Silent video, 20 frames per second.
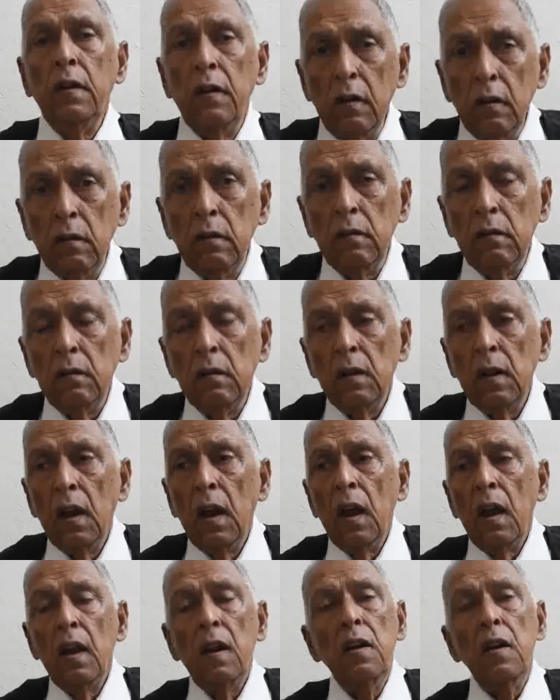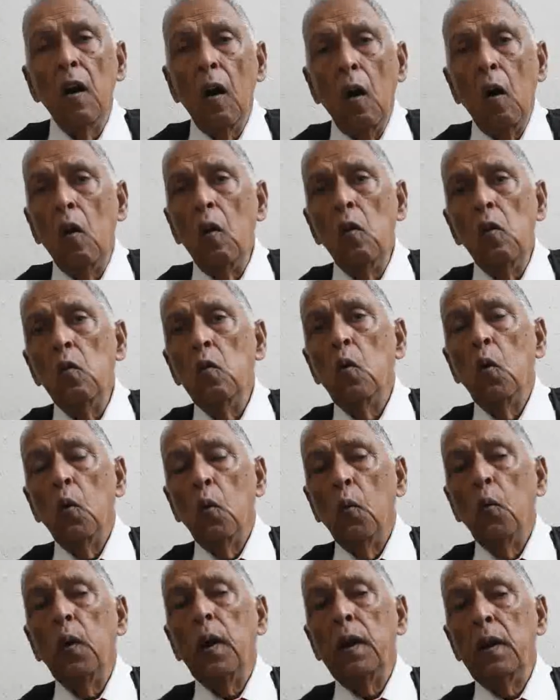do. No,
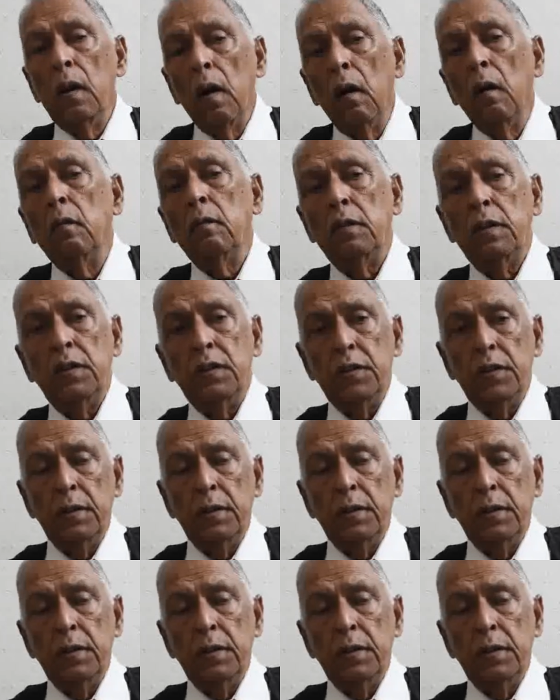we don't.